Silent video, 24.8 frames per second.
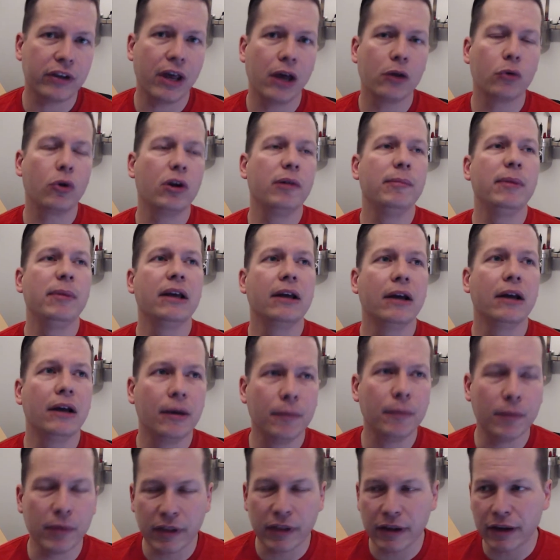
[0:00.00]
How do I
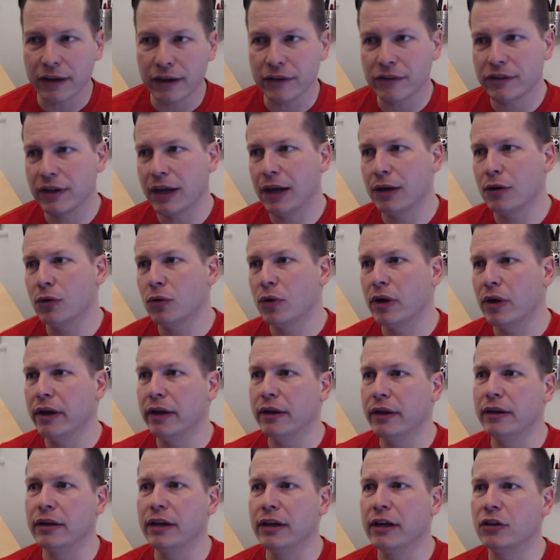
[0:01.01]
become this? How do
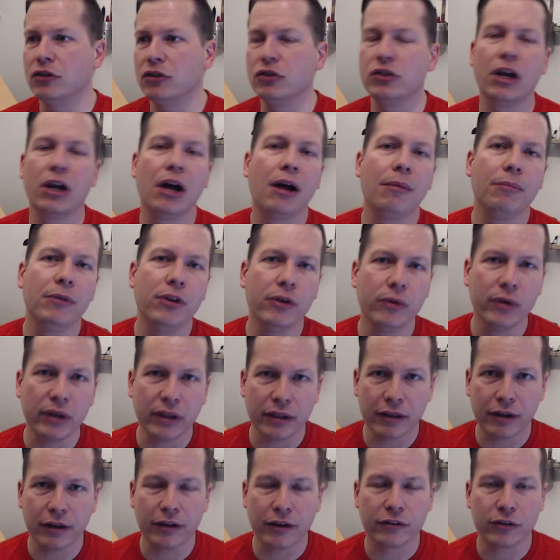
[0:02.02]
I get a job
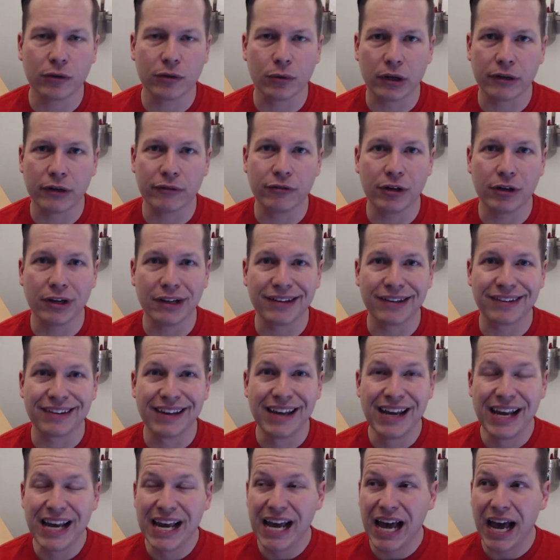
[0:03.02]
doing this or whatever? And
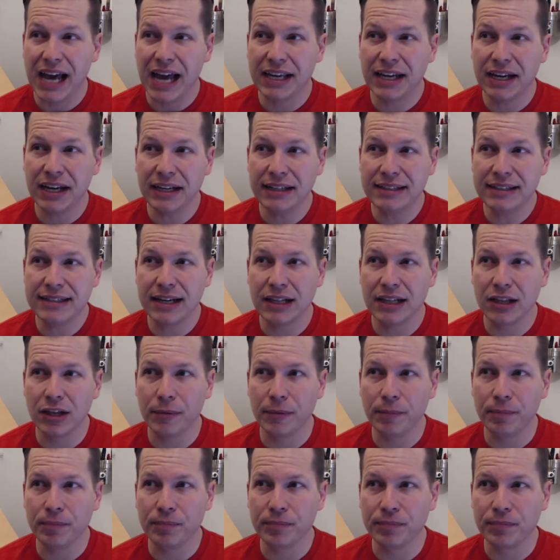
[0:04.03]
I kind of tell
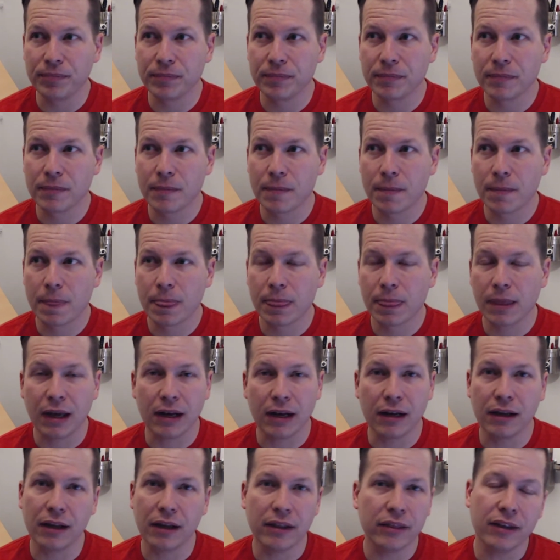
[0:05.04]
them,
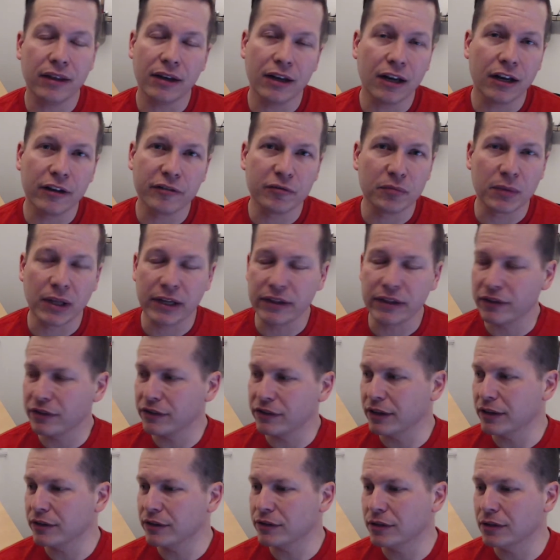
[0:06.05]
and none of them like
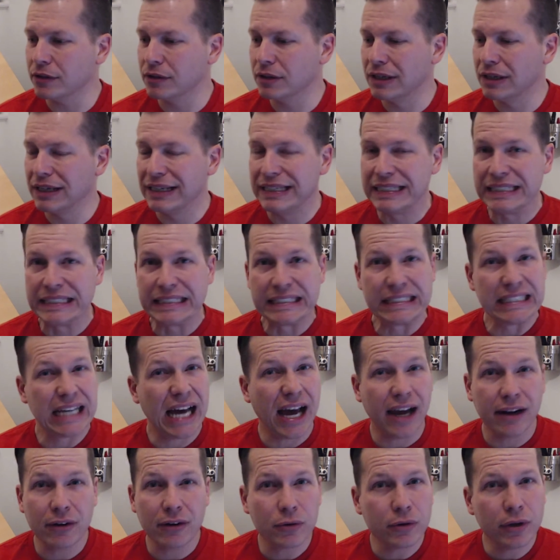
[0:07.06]
this answer,
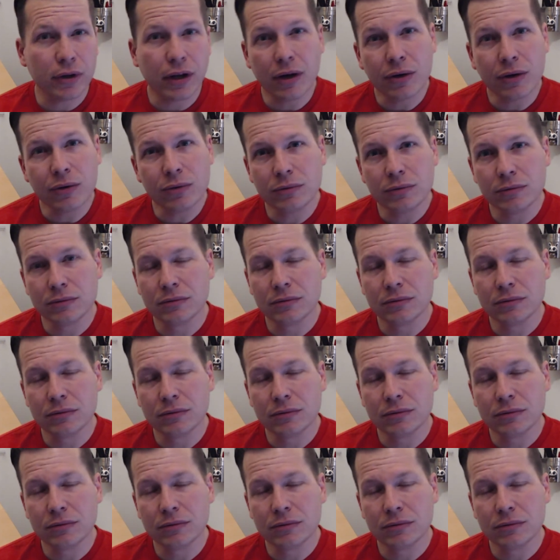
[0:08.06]
I don't know.